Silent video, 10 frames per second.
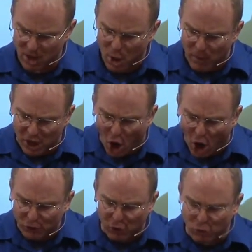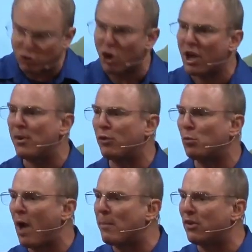but he also took up his
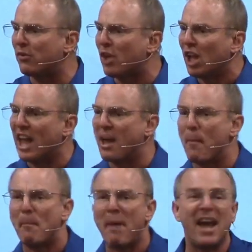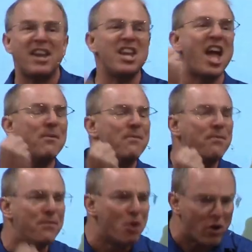weapons like a mighty and
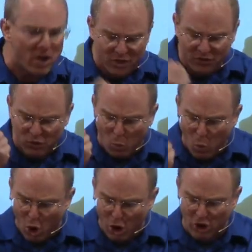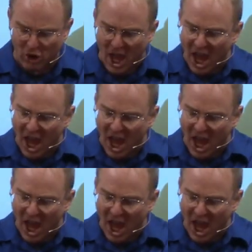furious warrior